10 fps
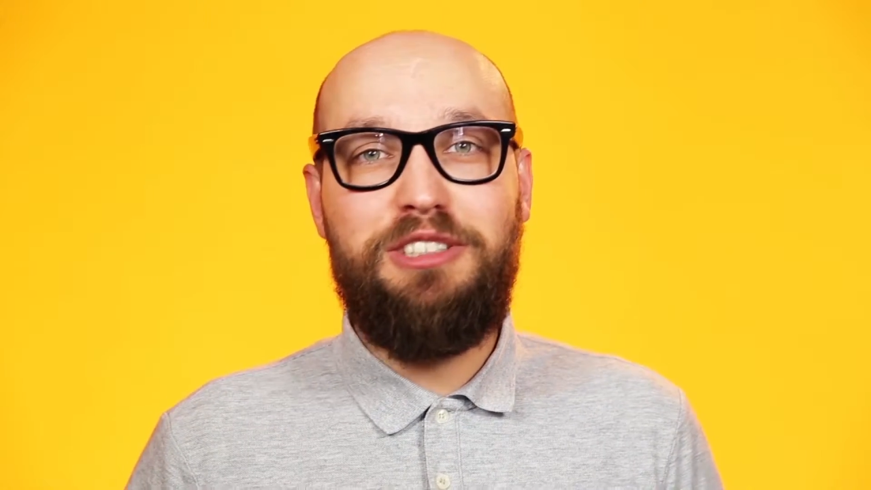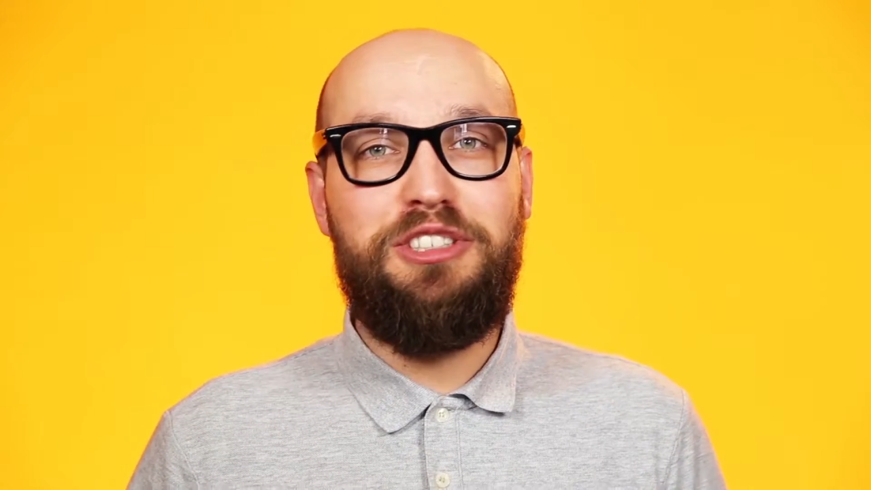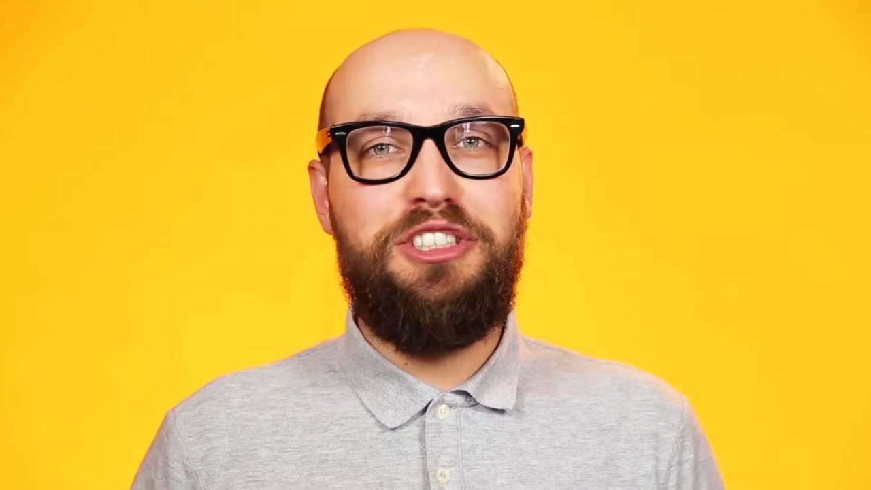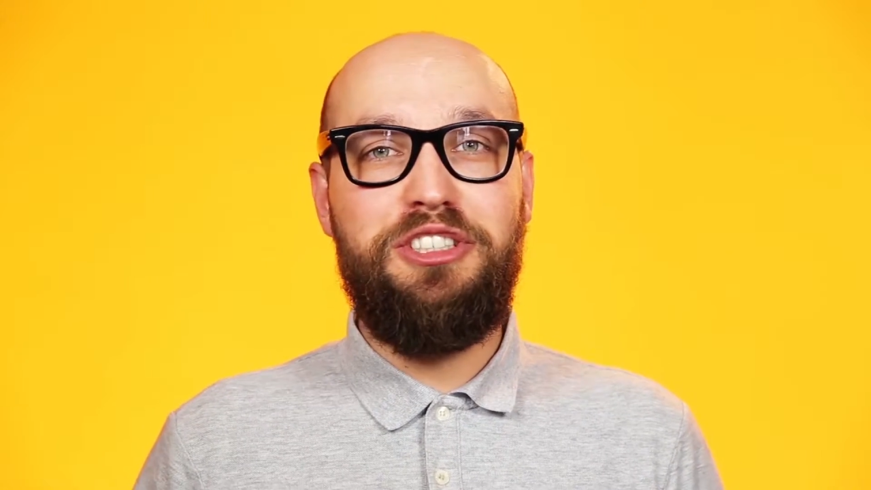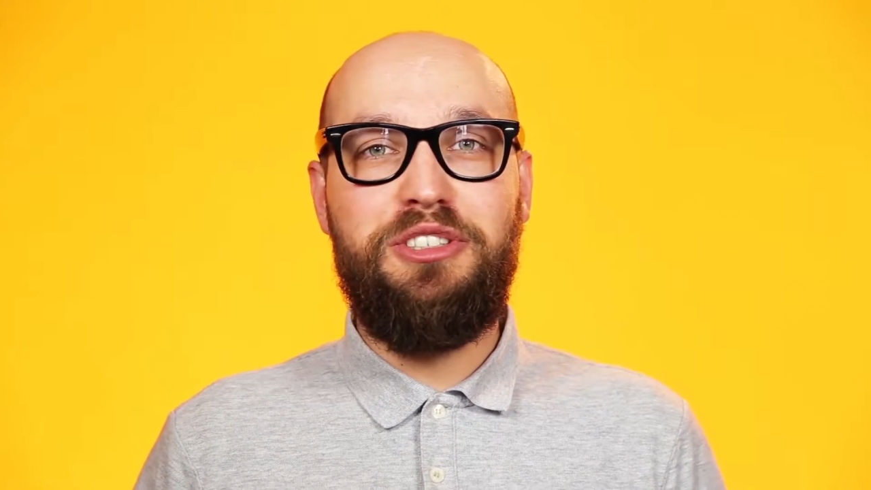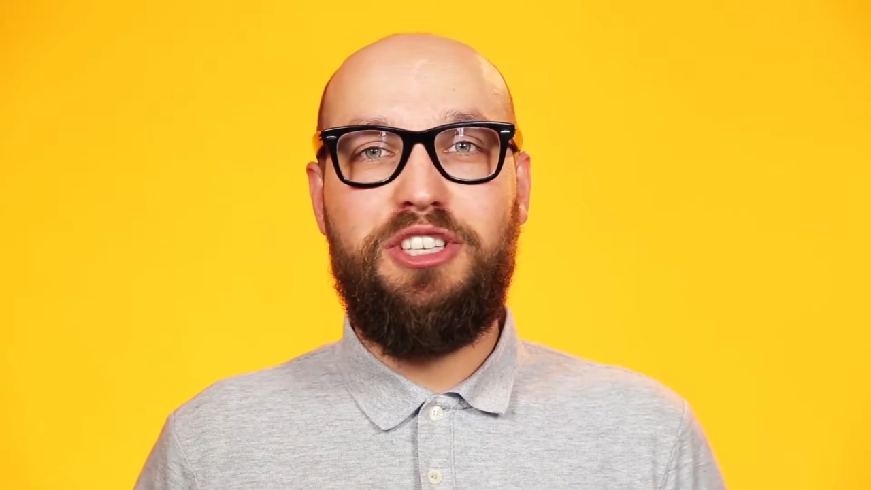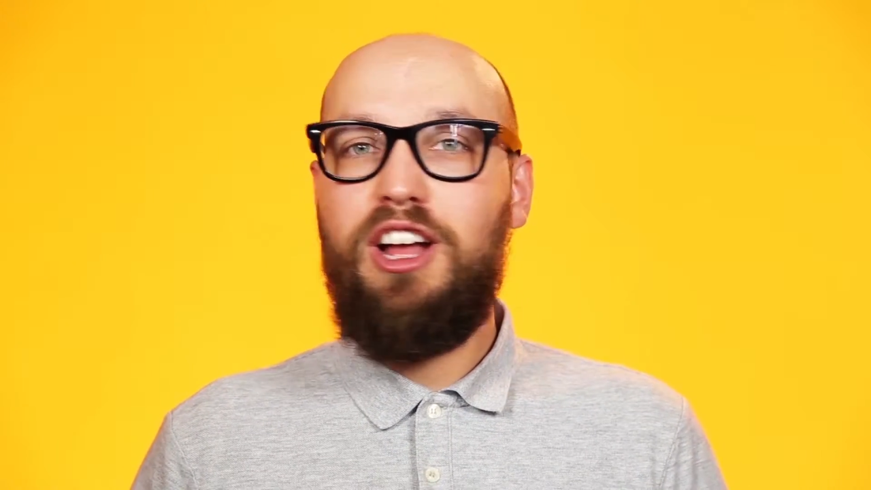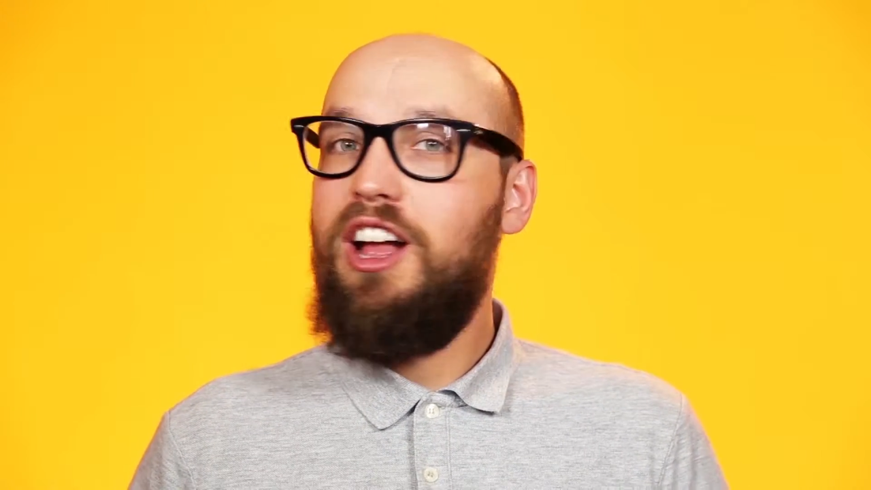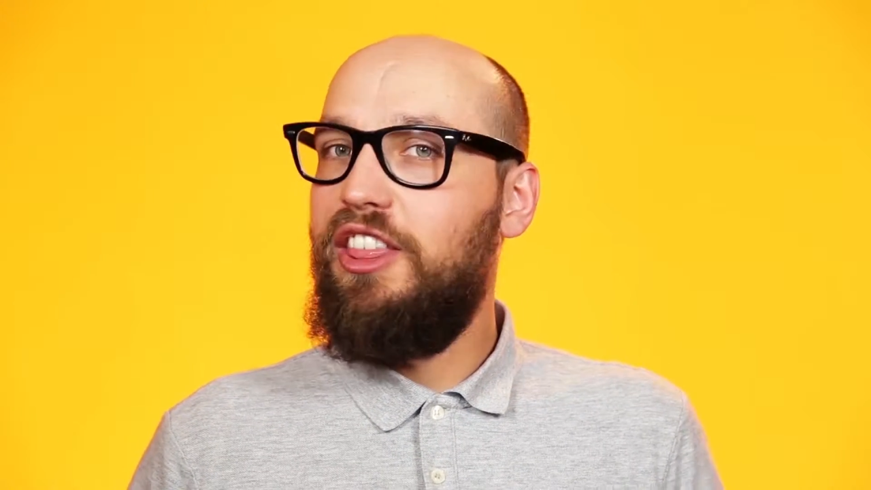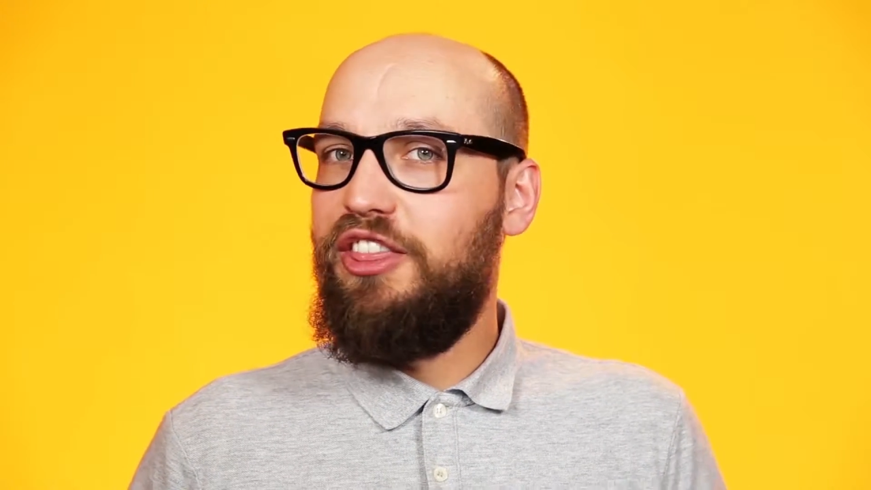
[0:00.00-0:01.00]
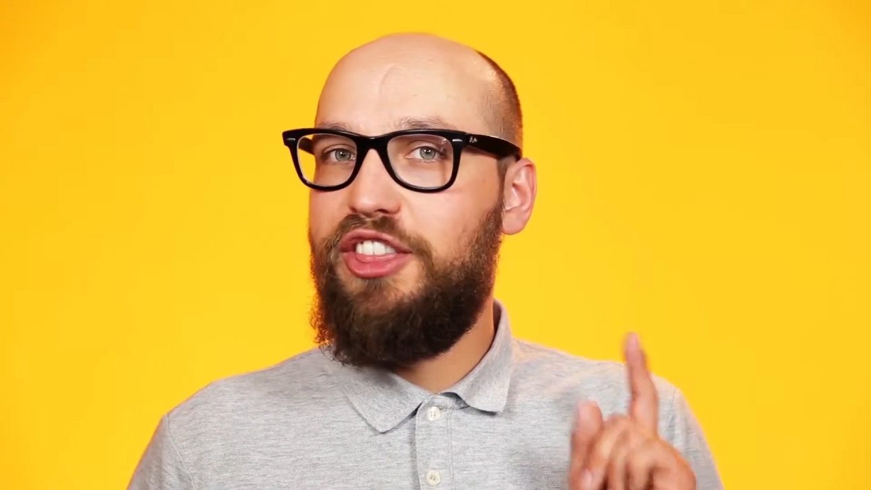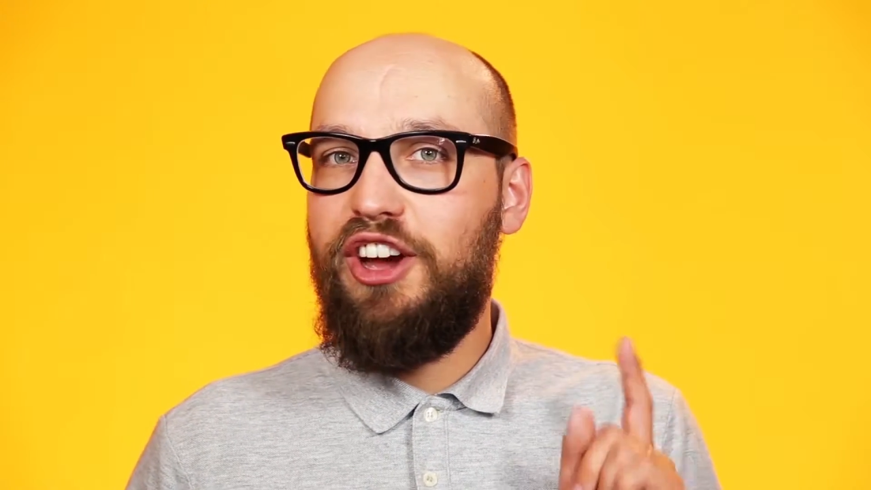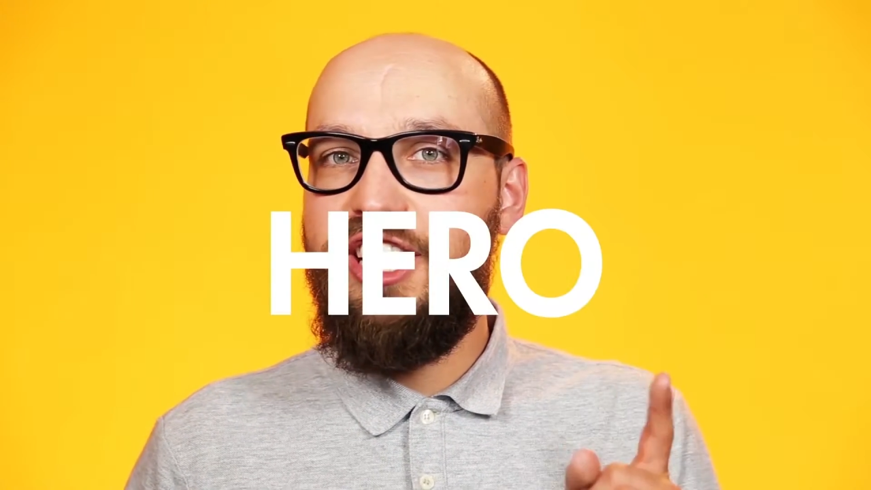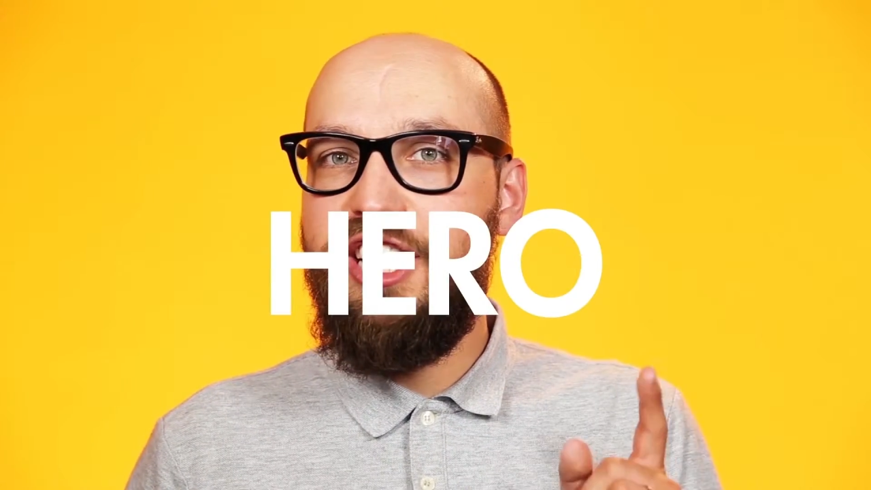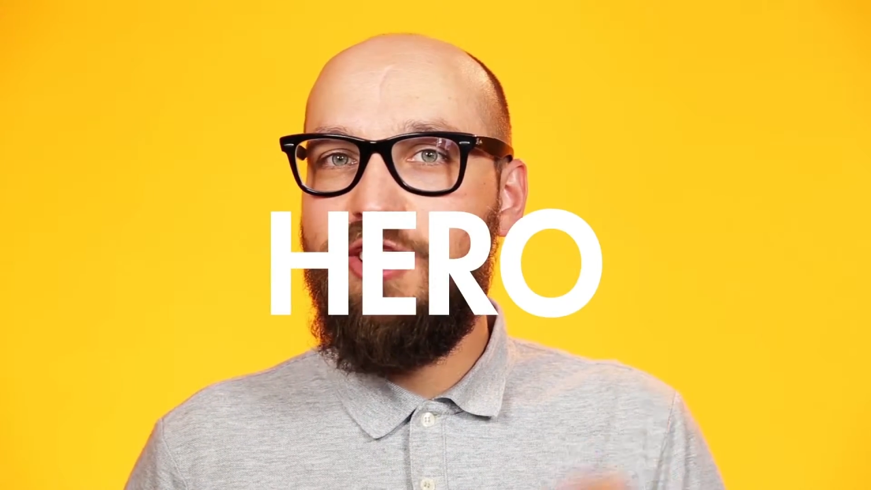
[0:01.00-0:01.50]
introduce
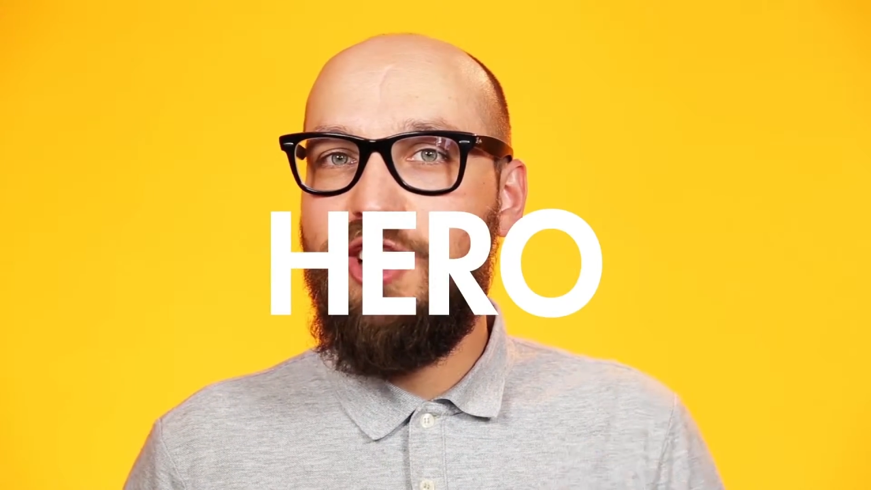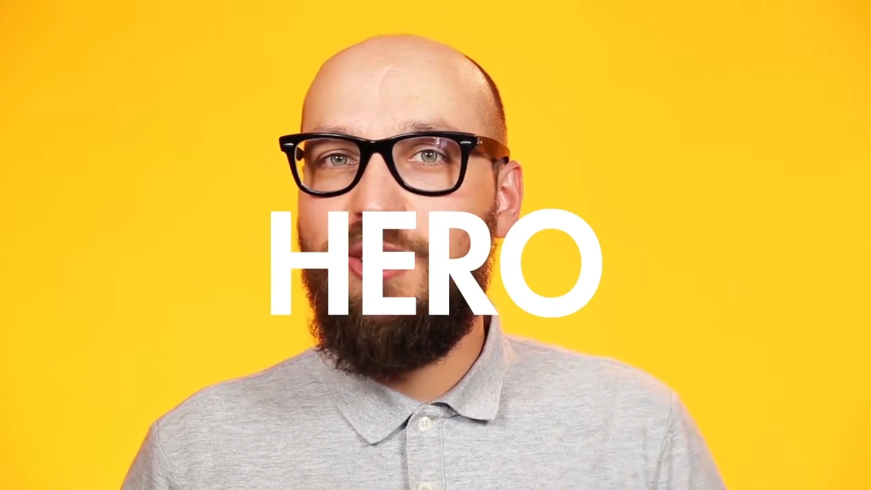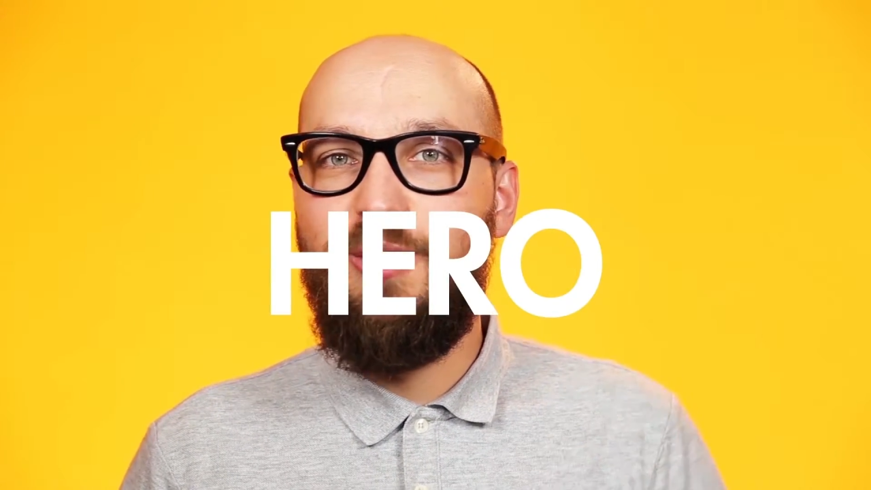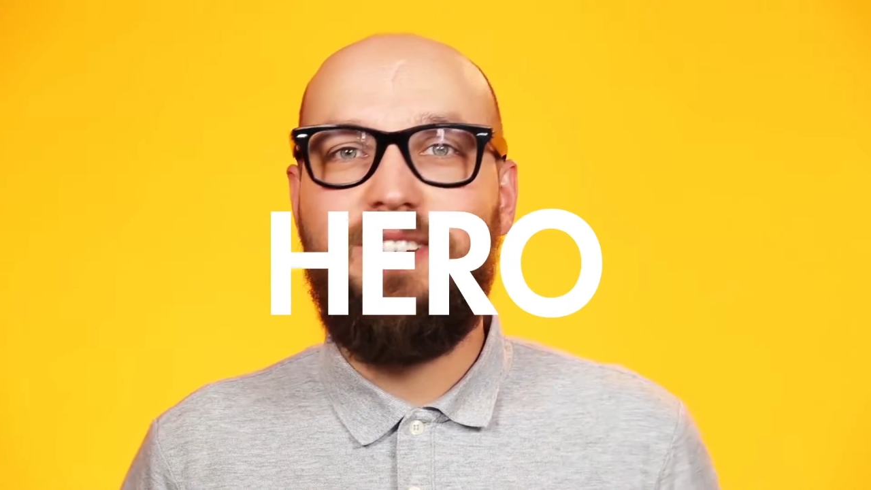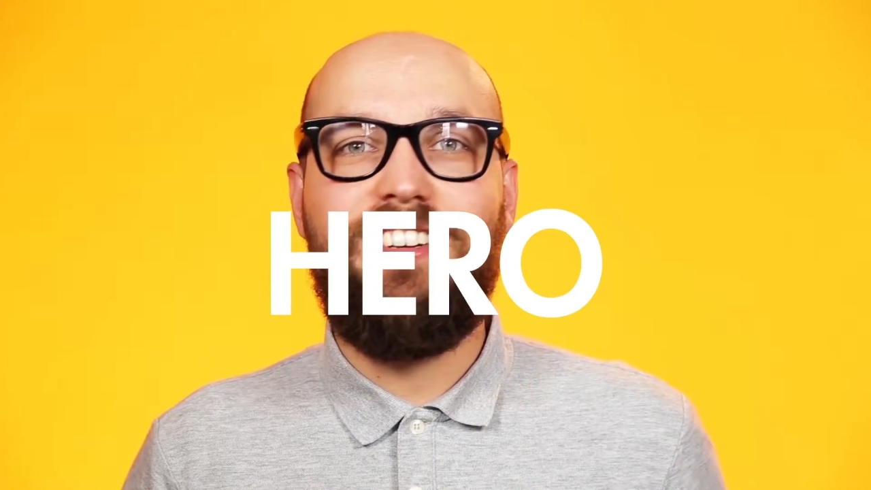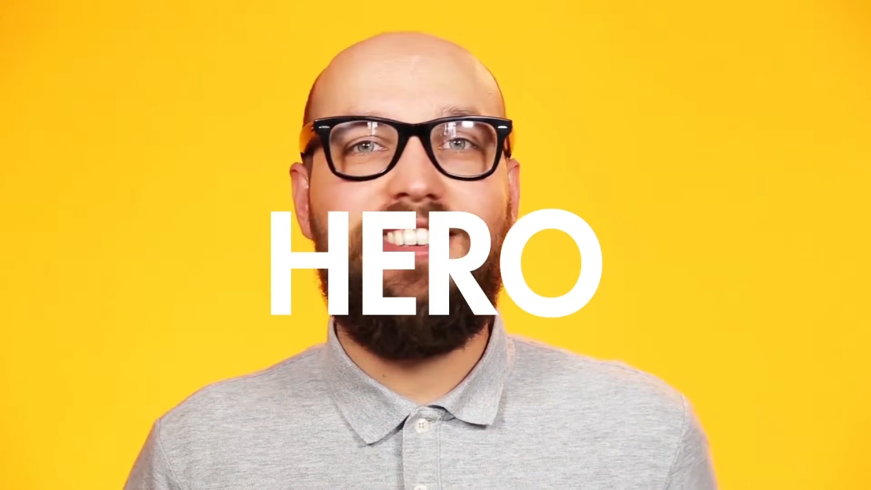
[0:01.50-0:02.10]
the hero.